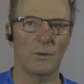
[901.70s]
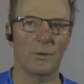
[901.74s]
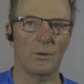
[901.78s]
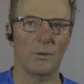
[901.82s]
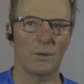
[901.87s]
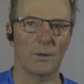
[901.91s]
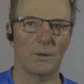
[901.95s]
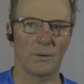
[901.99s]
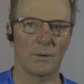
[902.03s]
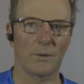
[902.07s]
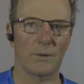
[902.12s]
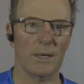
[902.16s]

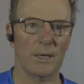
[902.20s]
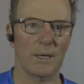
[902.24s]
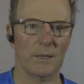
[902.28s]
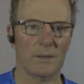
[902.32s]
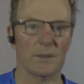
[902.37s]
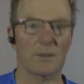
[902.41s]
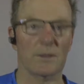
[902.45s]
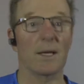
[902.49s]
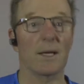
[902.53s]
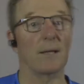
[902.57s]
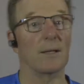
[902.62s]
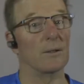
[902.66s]
the
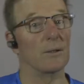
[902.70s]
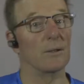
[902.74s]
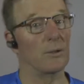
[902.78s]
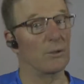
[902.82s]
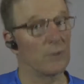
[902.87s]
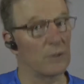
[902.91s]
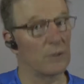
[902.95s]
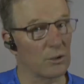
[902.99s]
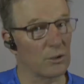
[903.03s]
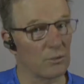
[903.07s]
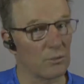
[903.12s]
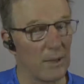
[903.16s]
Greeks that
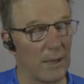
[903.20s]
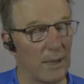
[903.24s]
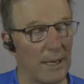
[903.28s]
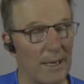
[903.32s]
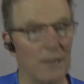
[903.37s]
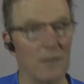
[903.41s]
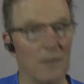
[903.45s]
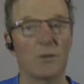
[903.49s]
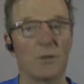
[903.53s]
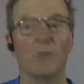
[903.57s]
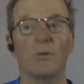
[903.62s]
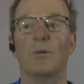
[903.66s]
Luke is
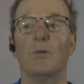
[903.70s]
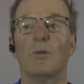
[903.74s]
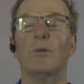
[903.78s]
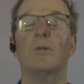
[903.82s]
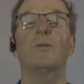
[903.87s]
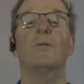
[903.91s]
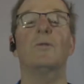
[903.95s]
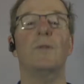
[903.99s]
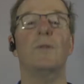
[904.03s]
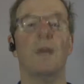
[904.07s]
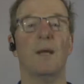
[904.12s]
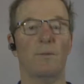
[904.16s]
writing to, who
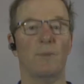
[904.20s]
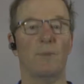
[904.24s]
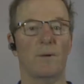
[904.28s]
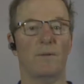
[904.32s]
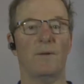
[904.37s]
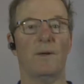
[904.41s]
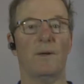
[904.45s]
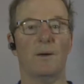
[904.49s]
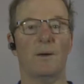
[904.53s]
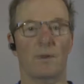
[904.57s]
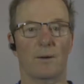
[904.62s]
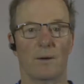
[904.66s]
do they
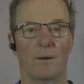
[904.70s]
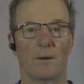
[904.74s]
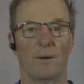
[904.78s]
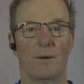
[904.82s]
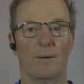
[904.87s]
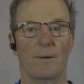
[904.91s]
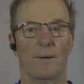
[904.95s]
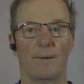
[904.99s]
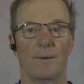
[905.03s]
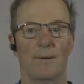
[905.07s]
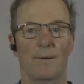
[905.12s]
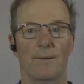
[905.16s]
revere?
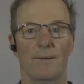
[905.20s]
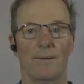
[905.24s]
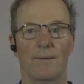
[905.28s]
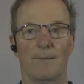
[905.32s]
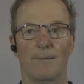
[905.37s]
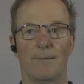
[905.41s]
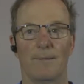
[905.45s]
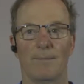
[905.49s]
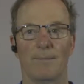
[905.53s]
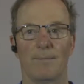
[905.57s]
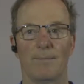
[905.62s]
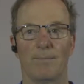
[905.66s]

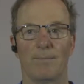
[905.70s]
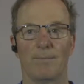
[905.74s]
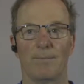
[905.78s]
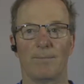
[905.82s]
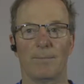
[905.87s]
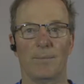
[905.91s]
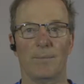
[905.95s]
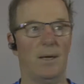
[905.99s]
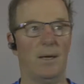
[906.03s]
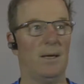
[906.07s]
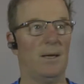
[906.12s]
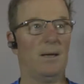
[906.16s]

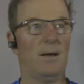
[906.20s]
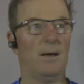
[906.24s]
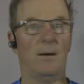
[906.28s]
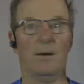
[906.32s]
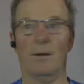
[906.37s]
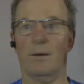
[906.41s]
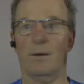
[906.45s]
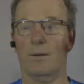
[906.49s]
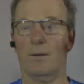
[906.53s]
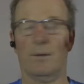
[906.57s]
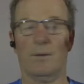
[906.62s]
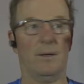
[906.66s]

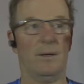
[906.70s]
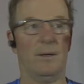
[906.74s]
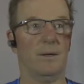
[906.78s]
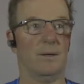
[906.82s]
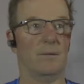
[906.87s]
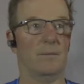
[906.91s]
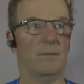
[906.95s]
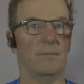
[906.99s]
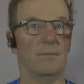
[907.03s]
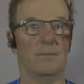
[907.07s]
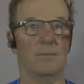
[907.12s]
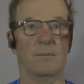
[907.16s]
They think
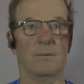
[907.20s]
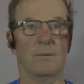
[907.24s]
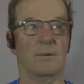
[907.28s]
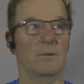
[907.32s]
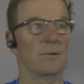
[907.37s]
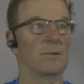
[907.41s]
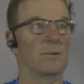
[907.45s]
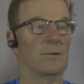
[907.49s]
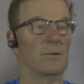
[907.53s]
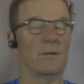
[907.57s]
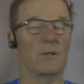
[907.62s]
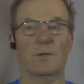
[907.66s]

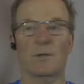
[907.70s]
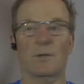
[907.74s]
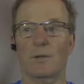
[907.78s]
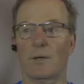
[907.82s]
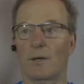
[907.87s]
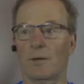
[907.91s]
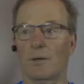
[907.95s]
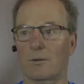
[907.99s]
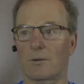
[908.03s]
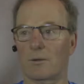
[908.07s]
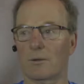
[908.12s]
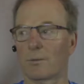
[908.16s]
Zeus is
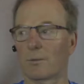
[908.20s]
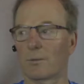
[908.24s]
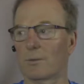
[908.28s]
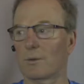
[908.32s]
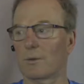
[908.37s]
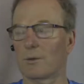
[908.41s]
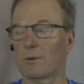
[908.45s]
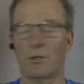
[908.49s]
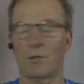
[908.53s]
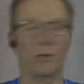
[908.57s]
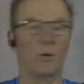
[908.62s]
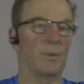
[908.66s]
awesome,
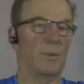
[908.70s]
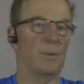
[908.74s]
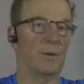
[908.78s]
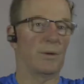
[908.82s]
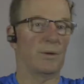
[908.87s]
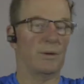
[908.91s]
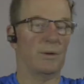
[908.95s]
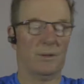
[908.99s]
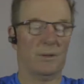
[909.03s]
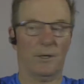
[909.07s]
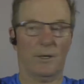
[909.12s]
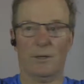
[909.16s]
and
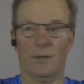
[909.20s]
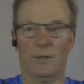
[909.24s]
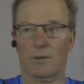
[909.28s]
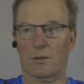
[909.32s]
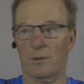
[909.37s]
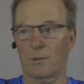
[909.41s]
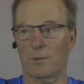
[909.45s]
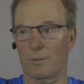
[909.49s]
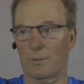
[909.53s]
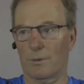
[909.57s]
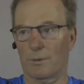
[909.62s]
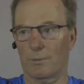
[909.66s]
Jupiter is
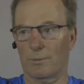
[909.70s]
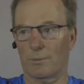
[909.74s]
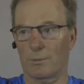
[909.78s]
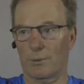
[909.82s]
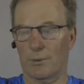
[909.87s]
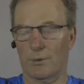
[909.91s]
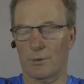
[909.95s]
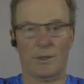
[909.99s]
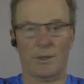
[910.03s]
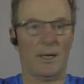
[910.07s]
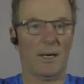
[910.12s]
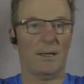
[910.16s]
awesome, and
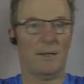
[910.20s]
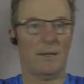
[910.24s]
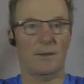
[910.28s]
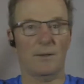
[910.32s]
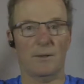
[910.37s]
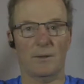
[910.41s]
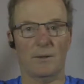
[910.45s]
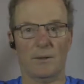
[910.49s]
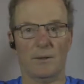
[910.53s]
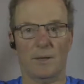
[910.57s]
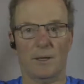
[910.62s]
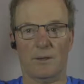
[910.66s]
Poseidon
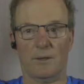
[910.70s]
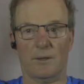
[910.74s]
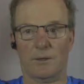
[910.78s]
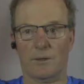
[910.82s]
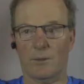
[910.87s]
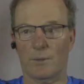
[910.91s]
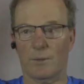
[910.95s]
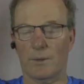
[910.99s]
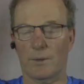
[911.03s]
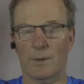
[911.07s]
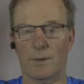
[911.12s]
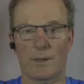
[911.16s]
is
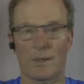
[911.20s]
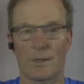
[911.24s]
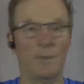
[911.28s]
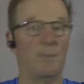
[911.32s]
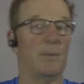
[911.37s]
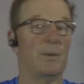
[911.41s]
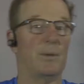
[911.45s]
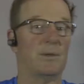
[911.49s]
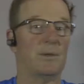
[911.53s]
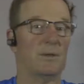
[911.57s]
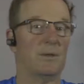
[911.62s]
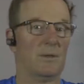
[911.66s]
awesome, and
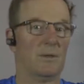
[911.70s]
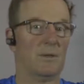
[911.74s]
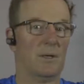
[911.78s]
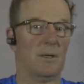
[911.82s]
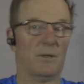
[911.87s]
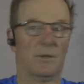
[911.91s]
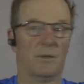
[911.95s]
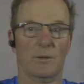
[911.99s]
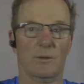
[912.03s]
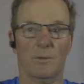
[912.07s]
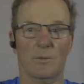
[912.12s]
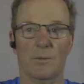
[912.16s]
Olympus is
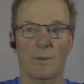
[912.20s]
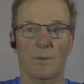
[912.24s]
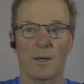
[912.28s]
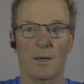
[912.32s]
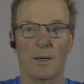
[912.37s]
awesome.